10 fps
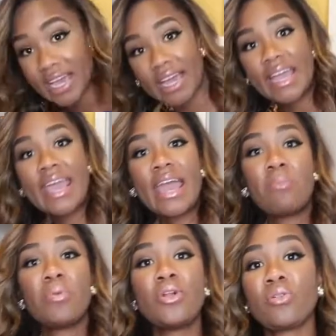a
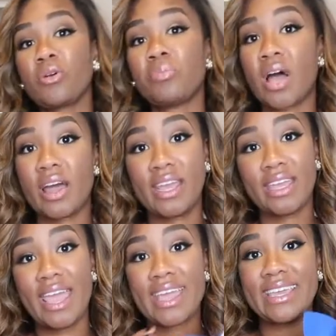Manolo
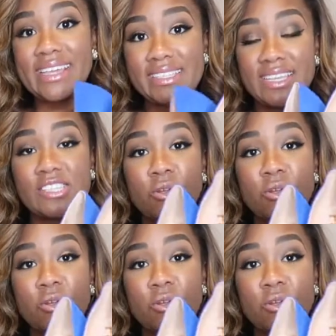Blahnik Hangisi.